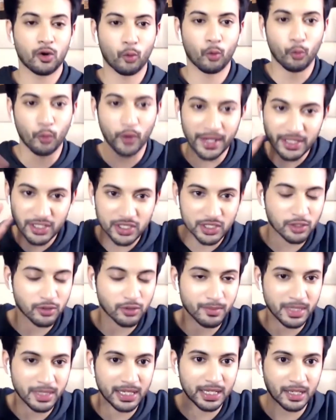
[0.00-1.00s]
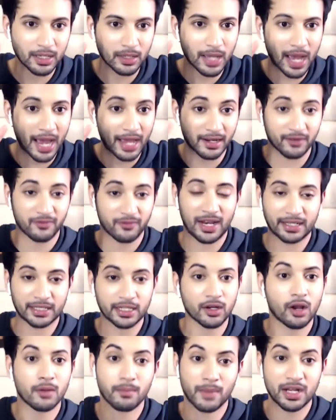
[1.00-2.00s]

which to me, I reflected on